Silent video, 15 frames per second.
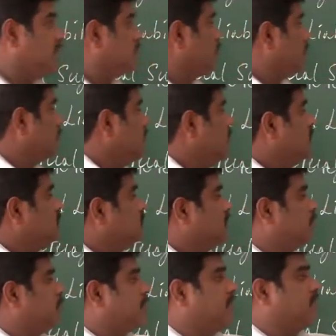That's what?
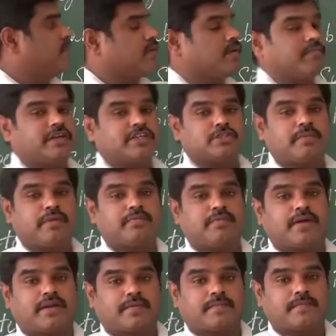Separate from its
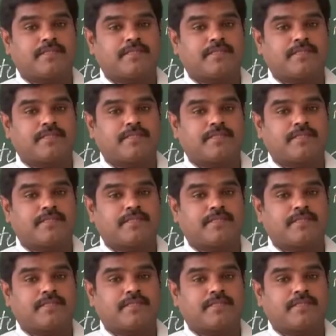member.